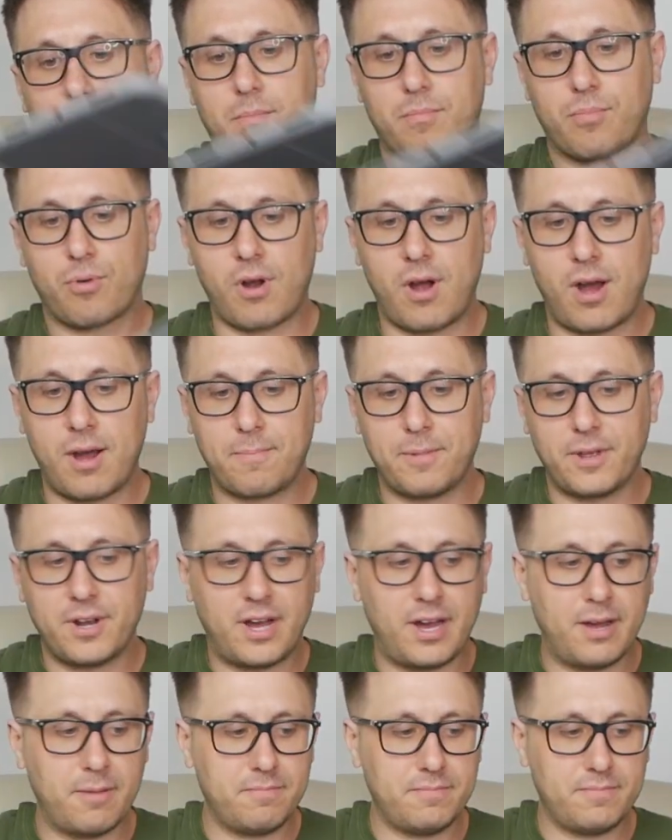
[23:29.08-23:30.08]
prop it
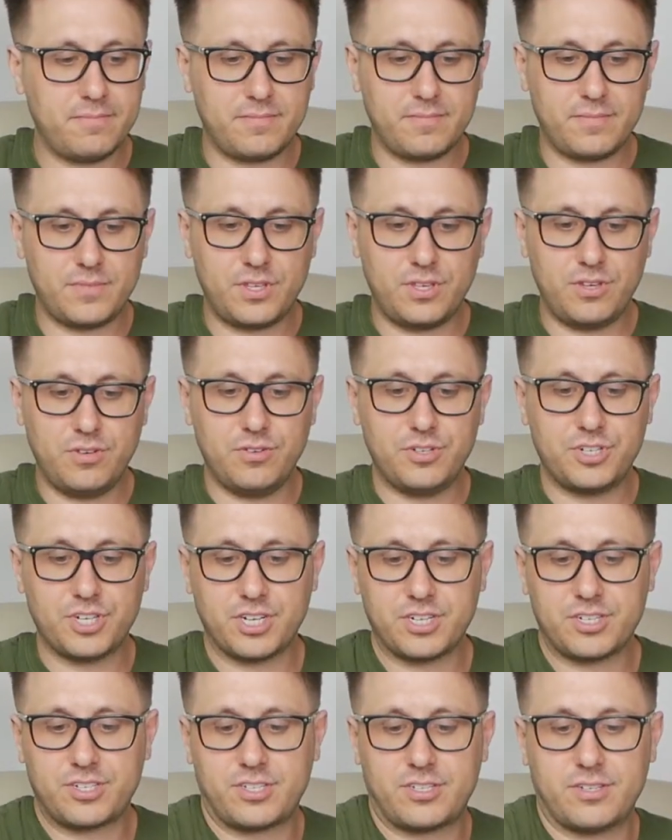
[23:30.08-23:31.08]
up, you
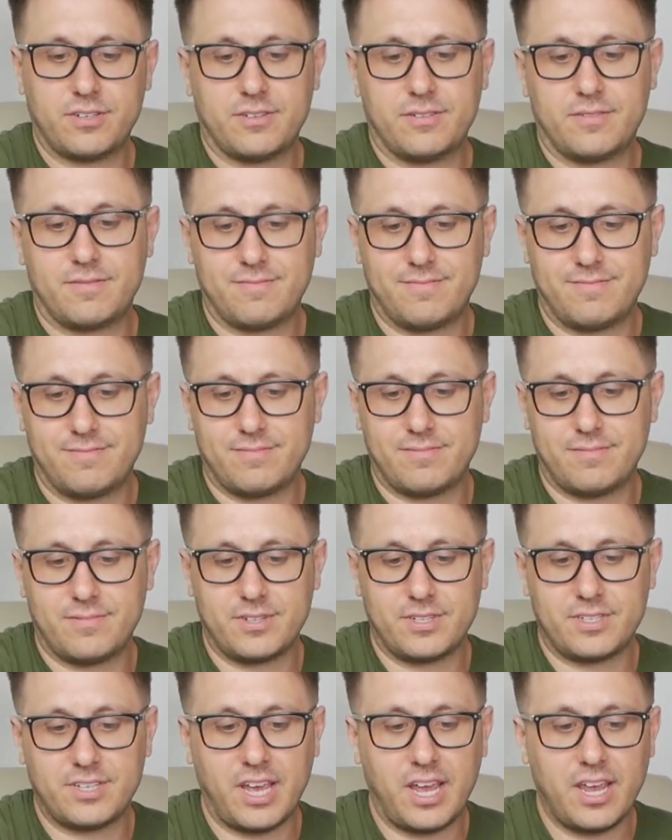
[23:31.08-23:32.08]
just
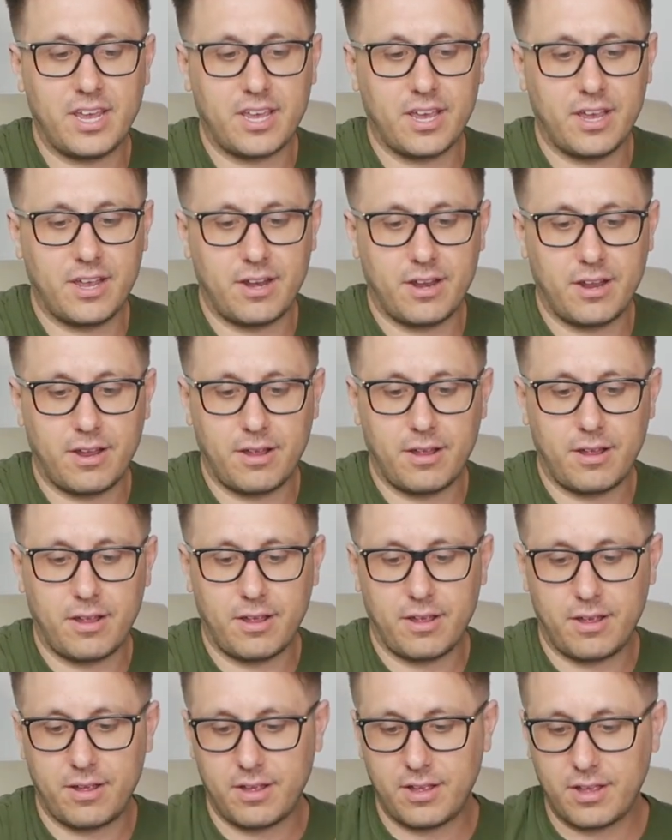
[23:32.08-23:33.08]
take it,
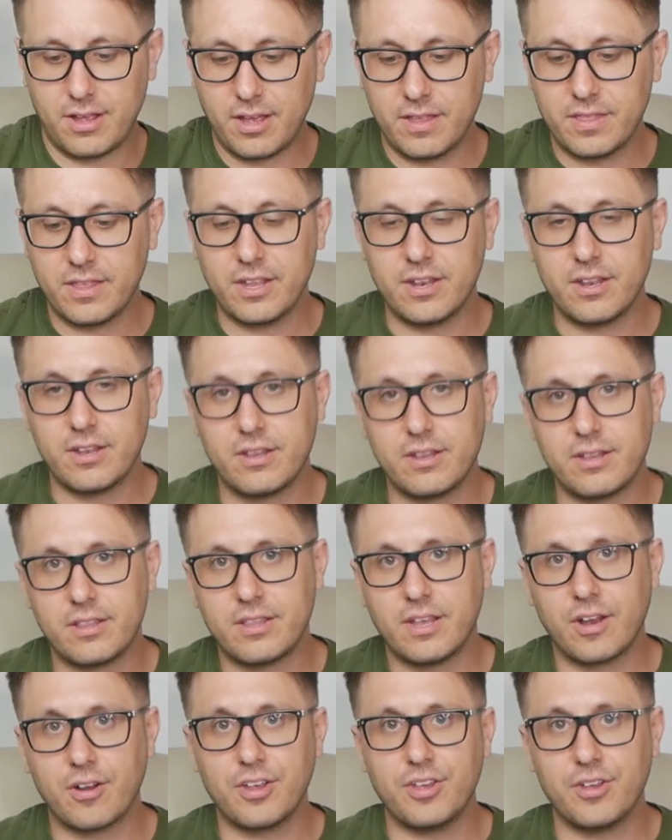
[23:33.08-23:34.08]
and then
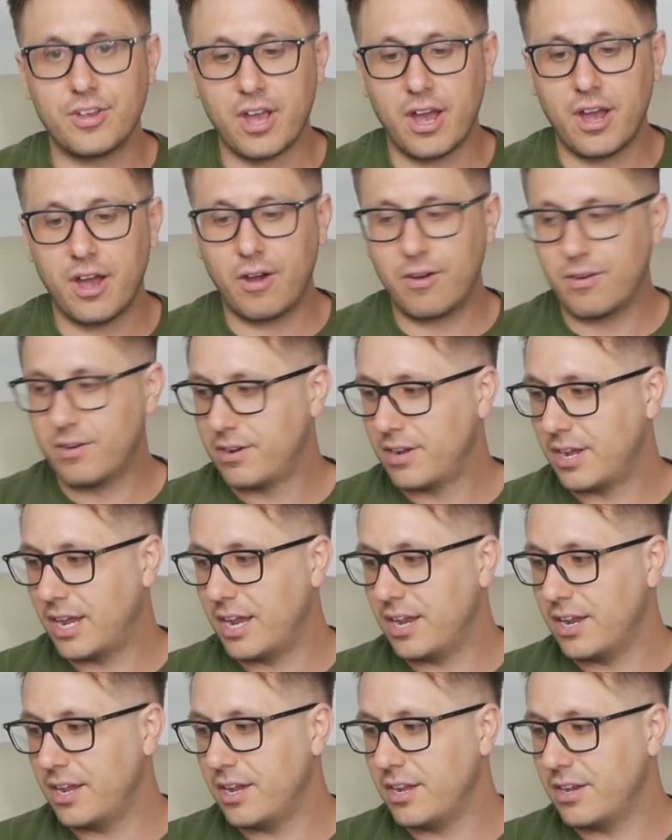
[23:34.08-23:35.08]
there you go,
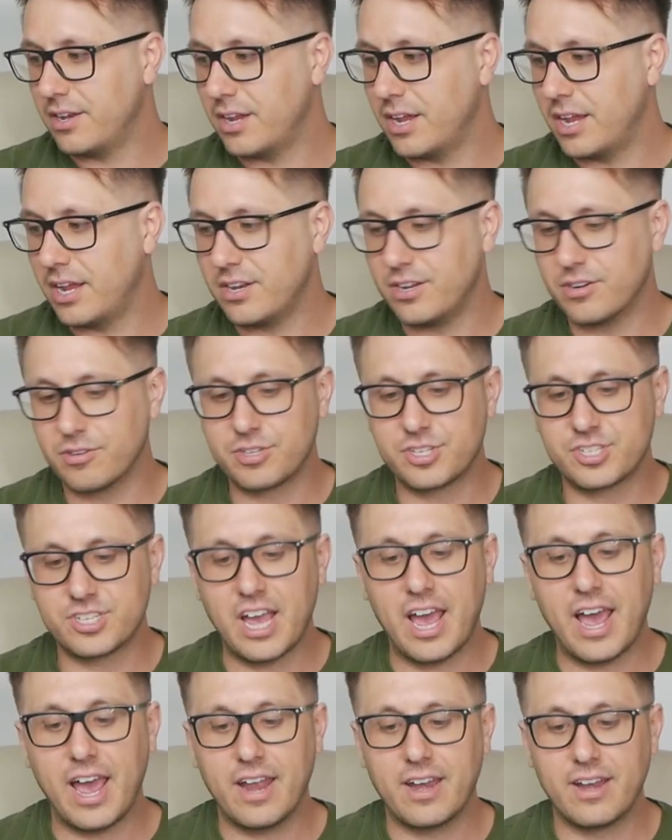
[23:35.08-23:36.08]
and you're
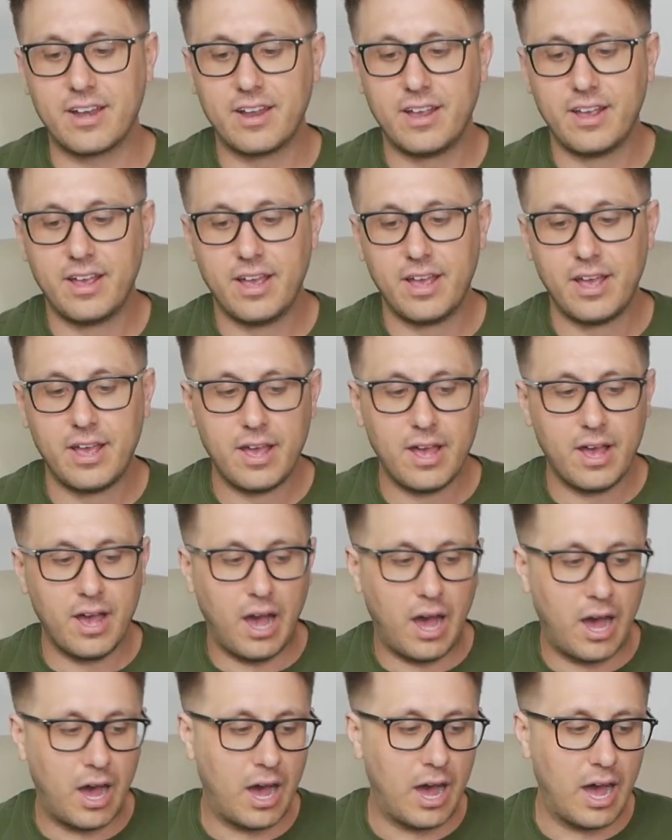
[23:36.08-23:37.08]
set.
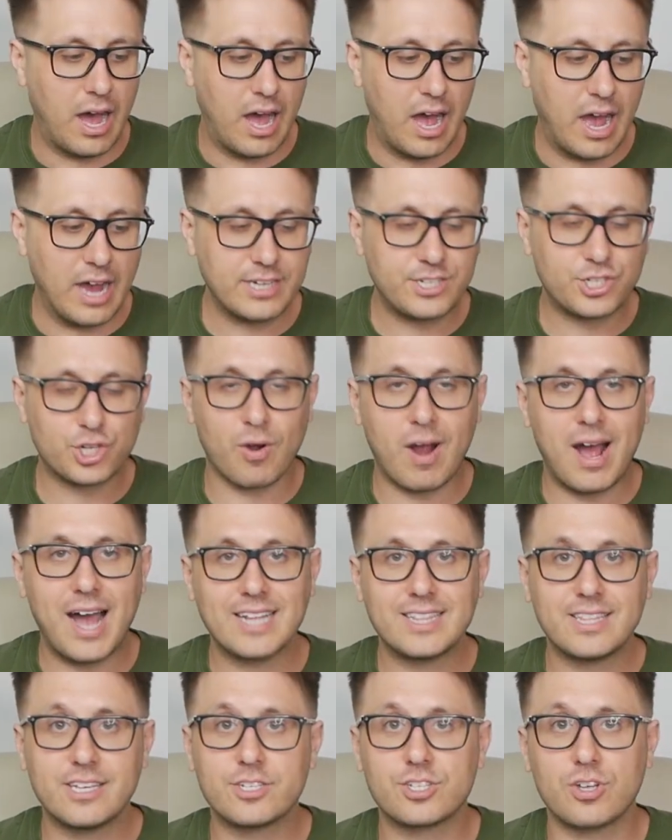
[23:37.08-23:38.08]
I
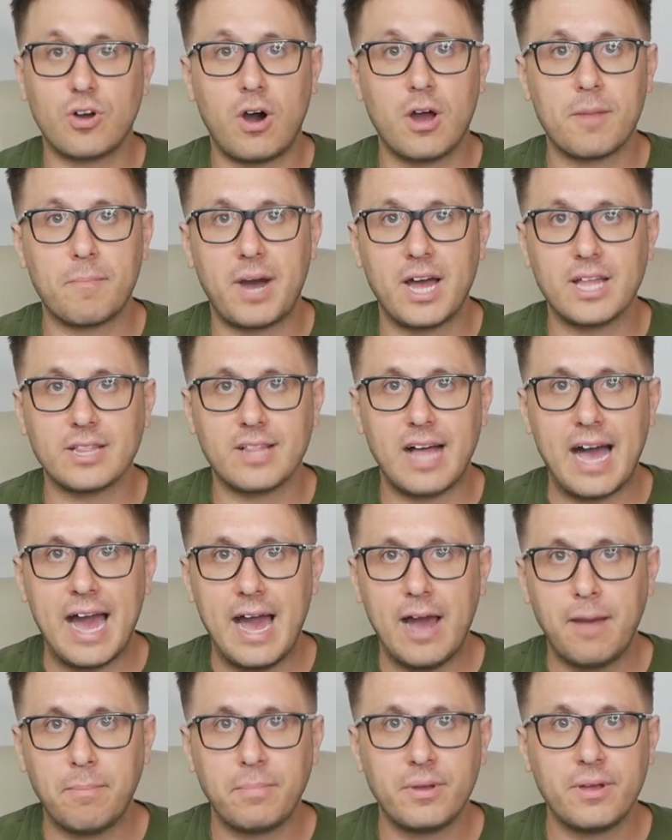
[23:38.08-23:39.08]
tried this on my
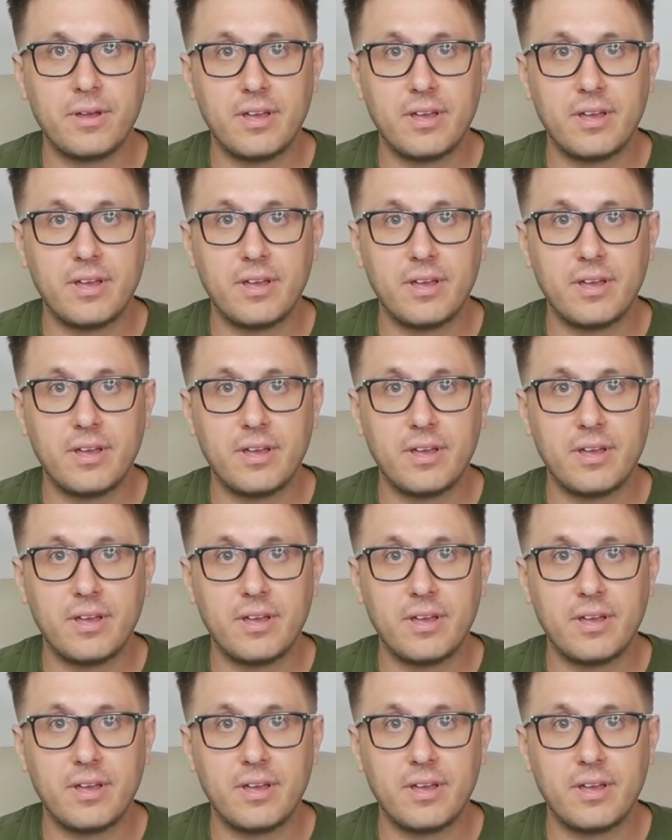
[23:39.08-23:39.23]
lap,